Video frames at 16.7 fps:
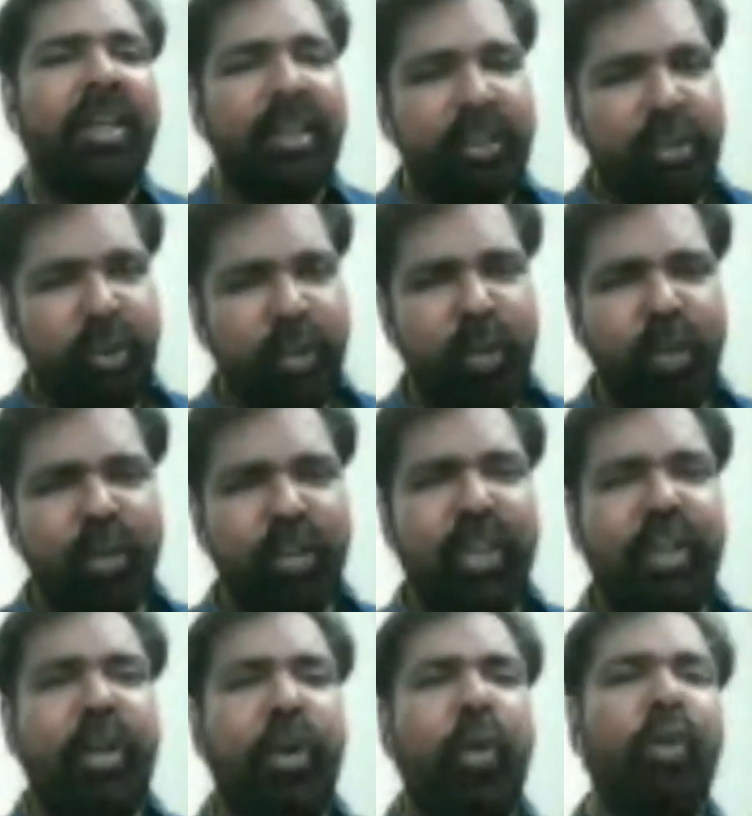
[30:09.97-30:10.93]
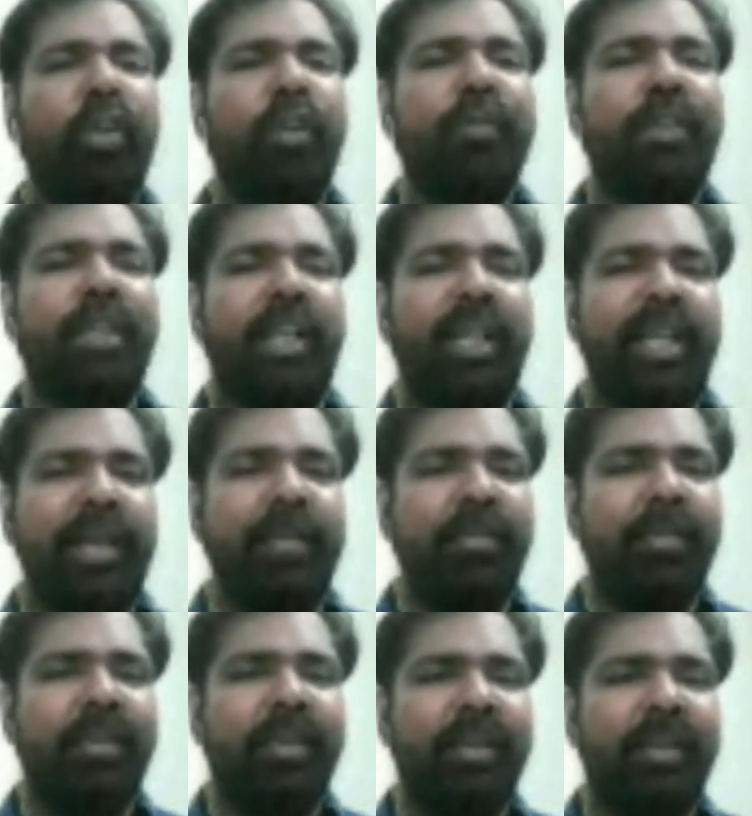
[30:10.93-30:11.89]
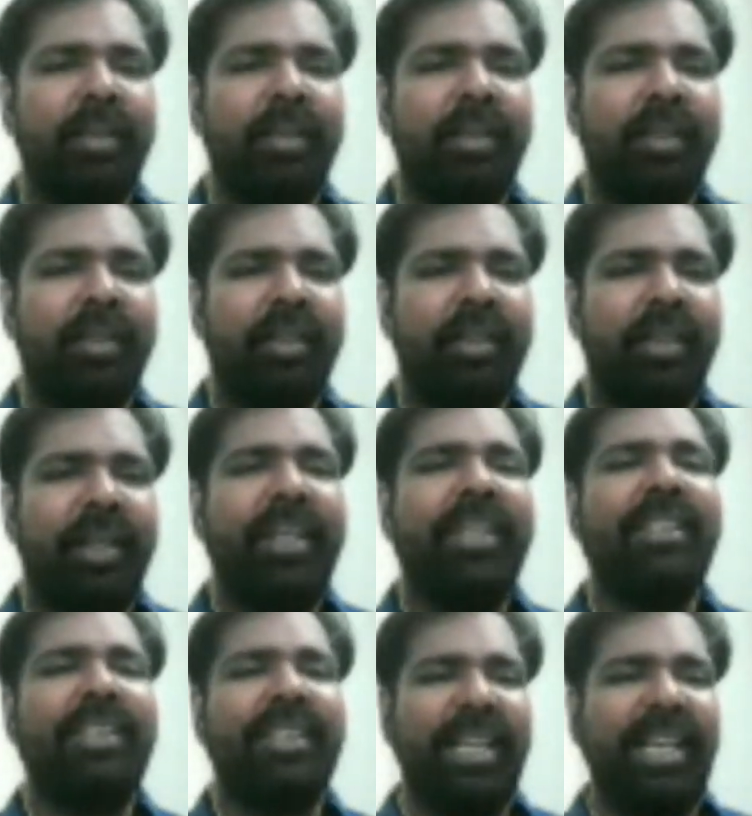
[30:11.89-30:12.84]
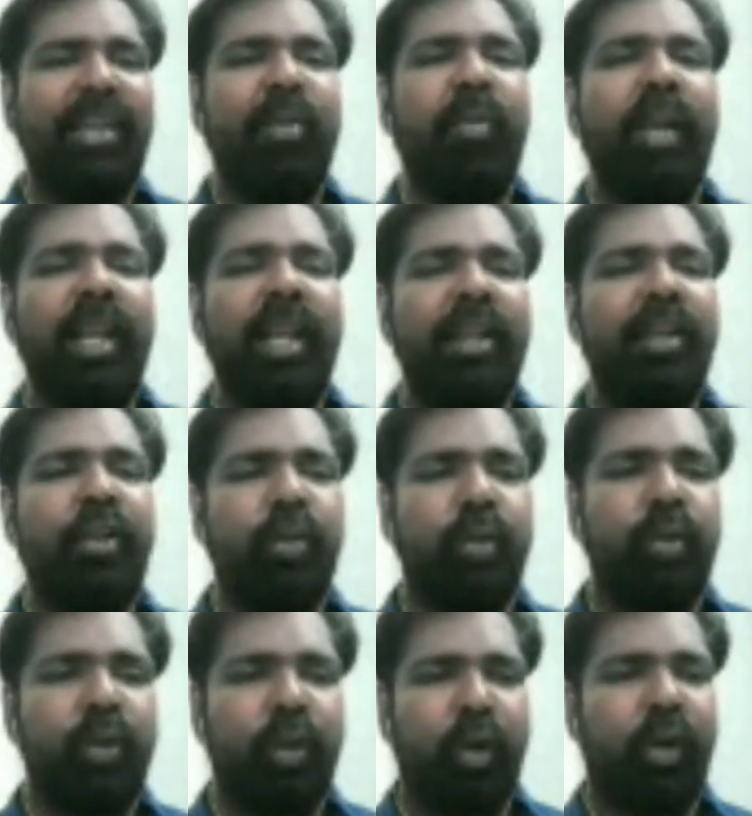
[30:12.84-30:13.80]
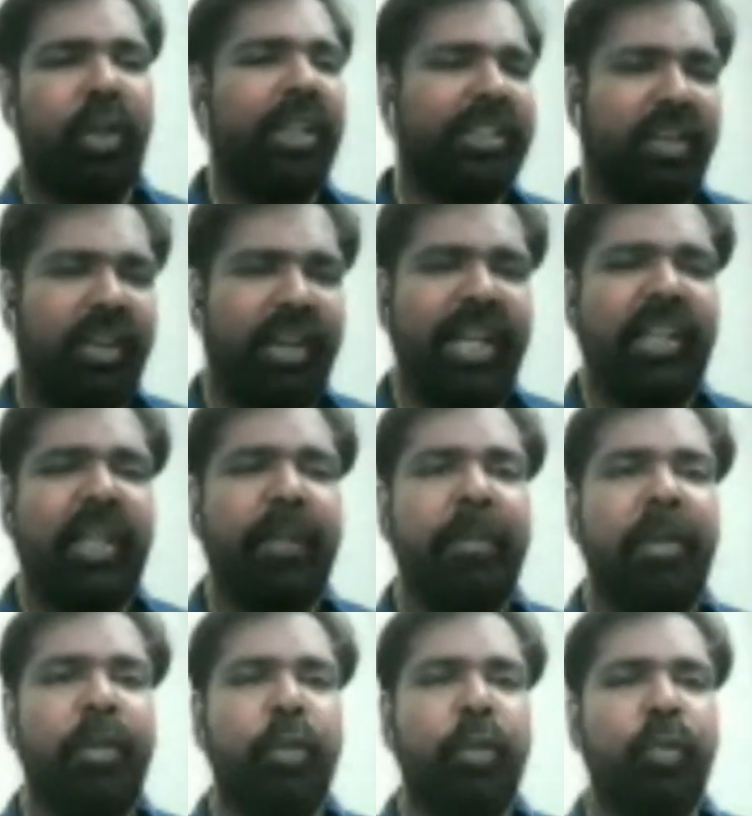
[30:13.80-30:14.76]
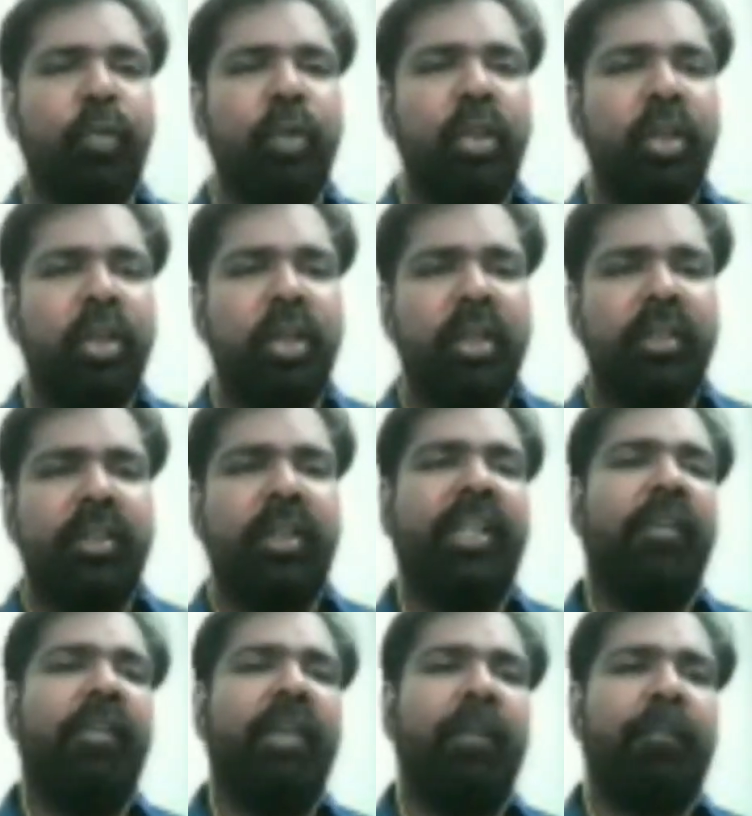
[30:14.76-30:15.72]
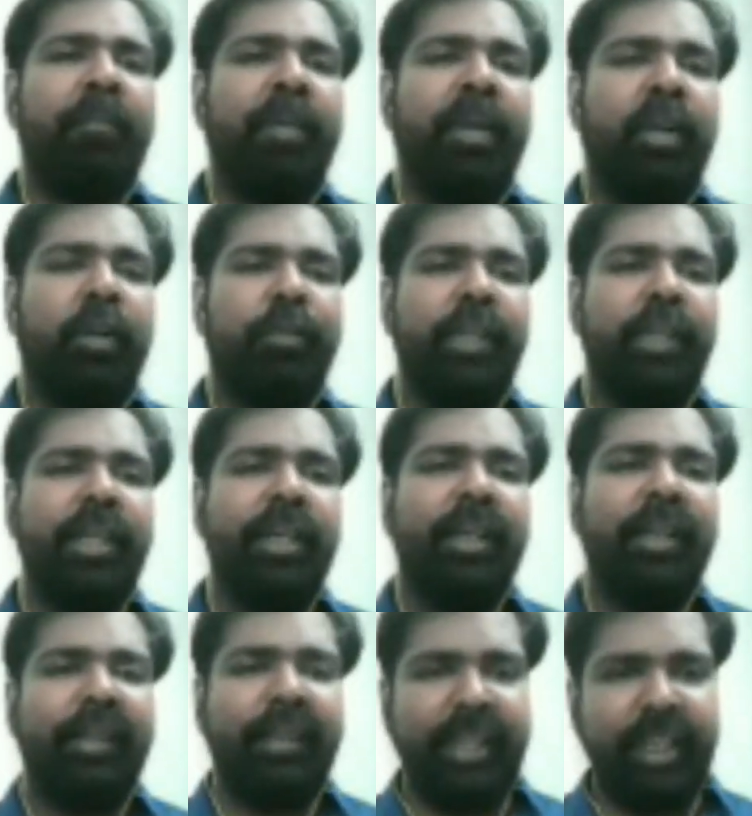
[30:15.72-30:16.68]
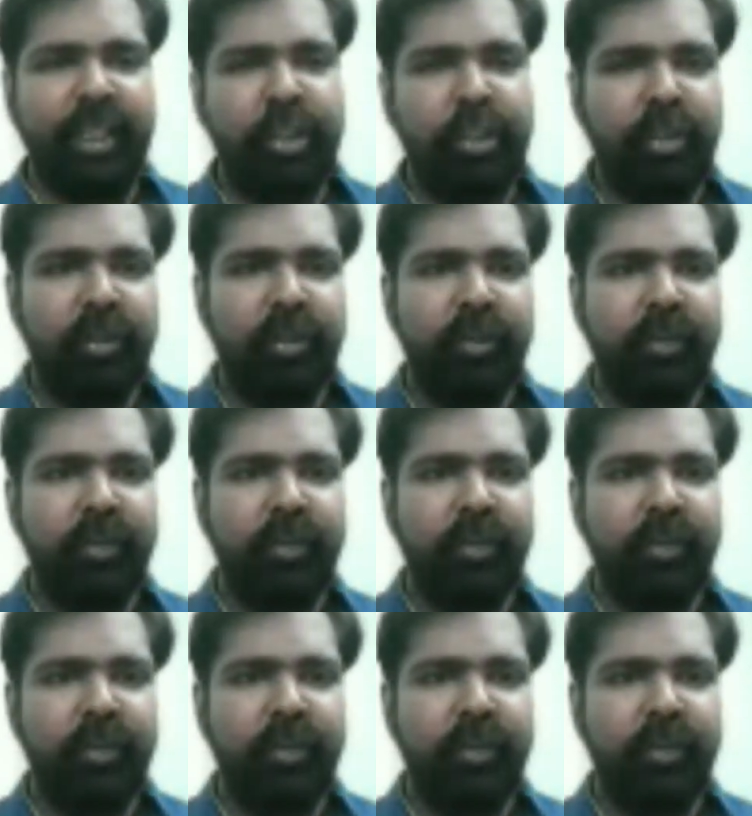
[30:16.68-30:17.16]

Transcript: So, the growth of Salim is equivalent to or is relatable to the development of the nation.